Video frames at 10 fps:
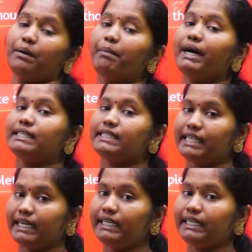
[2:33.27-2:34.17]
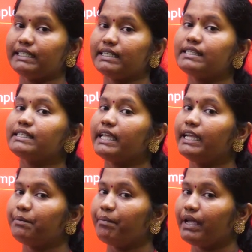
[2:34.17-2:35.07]
But sentence,
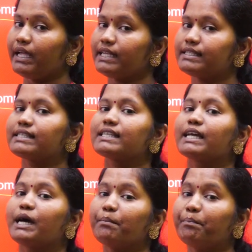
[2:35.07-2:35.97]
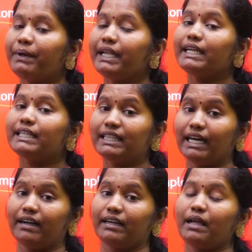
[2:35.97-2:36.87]
it makes complete
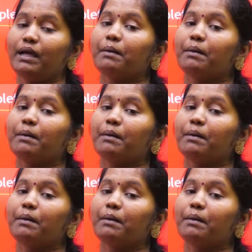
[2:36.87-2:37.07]
thought.